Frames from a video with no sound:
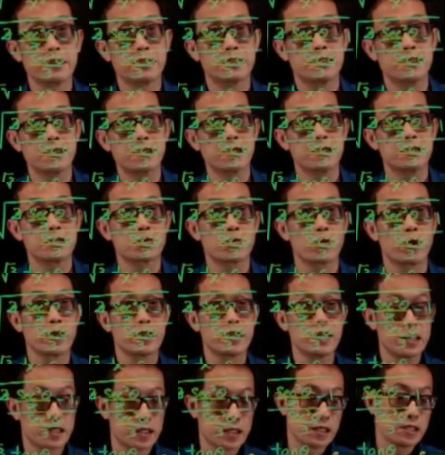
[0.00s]
secant squared
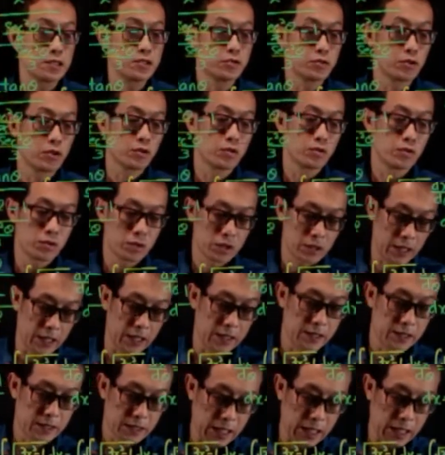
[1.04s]
theta, you get